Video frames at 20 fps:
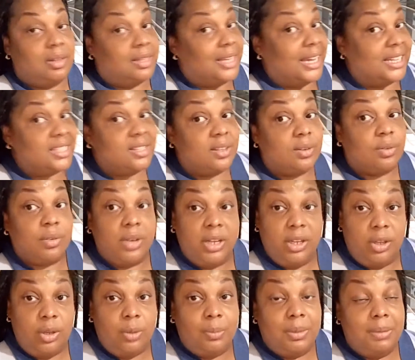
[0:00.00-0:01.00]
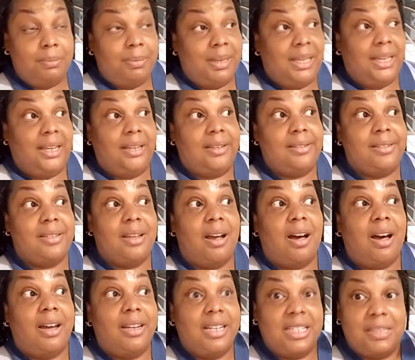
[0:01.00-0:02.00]
That's 3 human beings
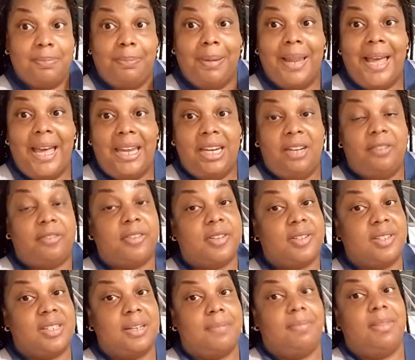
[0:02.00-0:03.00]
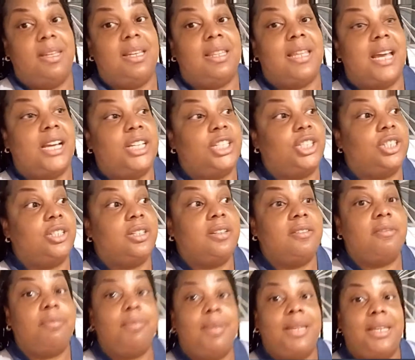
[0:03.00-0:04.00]
on this planet for something that should
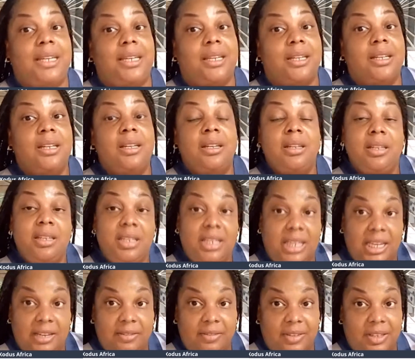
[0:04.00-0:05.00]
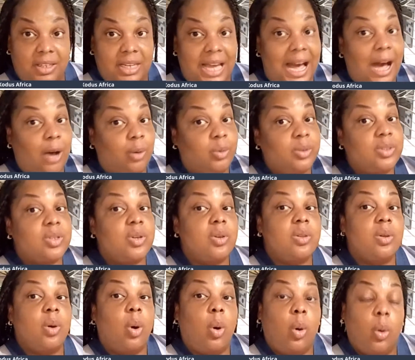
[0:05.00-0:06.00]
have been given out
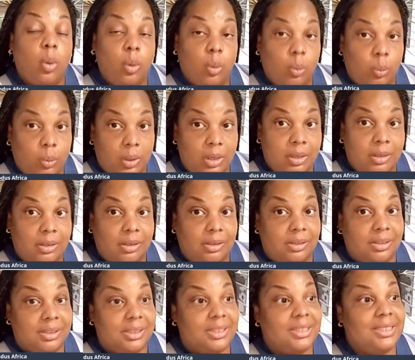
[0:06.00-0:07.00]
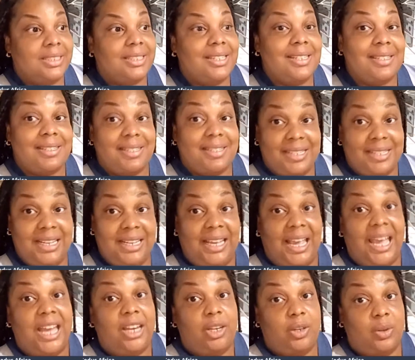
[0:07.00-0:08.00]
to the whole world to
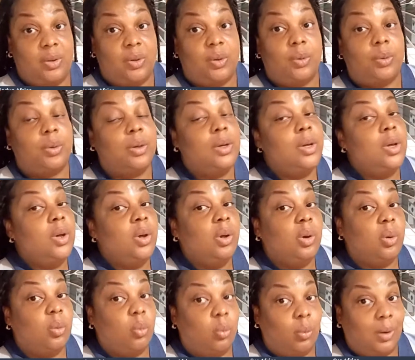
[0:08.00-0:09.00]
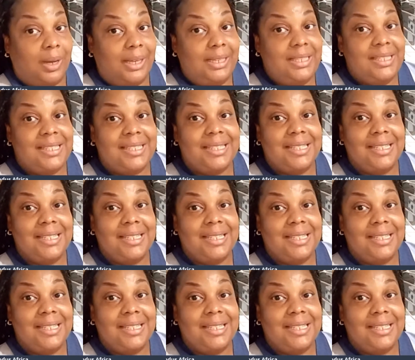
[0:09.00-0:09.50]
see and know what